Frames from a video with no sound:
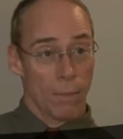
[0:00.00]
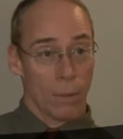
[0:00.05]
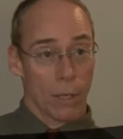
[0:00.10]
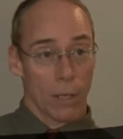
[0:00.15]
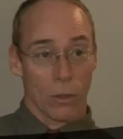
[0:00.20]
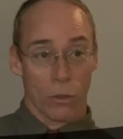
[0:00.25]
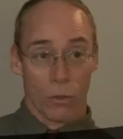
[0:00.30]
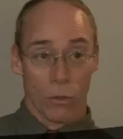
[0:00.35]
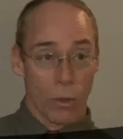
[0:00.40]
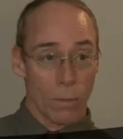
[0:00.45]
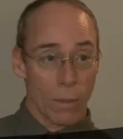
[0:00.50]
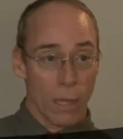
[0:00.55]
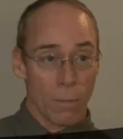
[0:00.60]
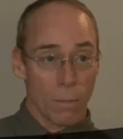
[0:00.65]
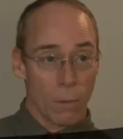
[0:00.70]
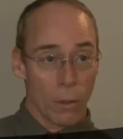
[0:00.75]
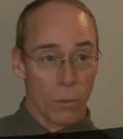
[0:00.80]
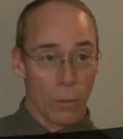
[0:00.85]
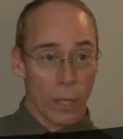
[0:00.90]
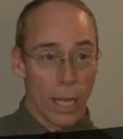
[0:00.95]
because
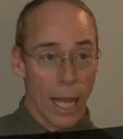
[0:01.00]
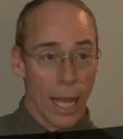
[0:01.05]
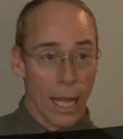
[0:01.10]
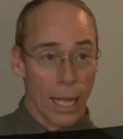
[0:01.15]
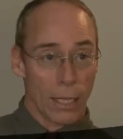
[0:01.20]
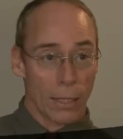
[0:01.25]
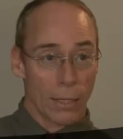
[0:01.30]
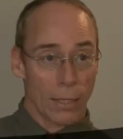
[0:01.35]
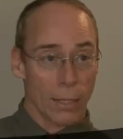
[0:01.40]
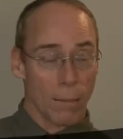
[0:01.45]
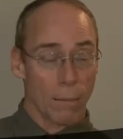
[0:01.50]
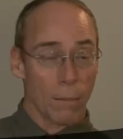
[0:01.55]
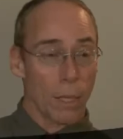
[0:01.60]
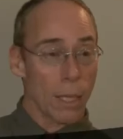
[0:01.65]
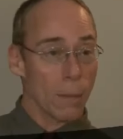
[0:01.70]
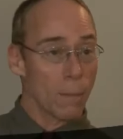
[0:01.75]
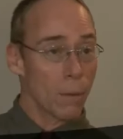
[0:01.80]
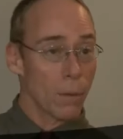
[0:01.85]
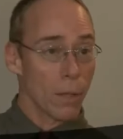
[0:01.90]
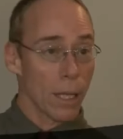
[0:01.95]
remember, we had some
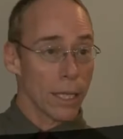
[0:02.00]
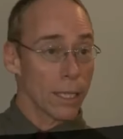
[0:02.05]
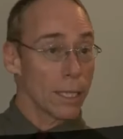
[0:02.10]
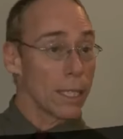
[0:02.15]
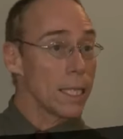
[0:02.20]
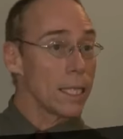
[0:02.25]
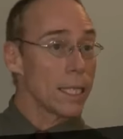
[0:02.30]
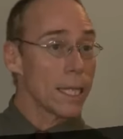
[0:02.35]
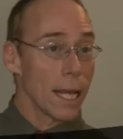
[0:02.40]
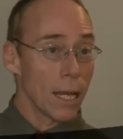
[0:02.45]
people like T.